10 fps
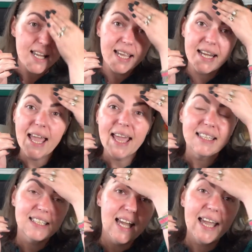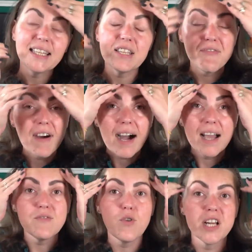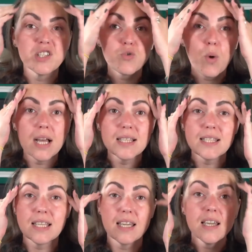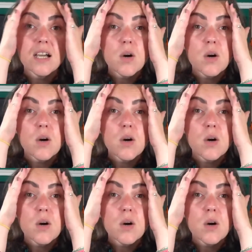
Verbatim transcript: in eighteen eighty-five, when Swansea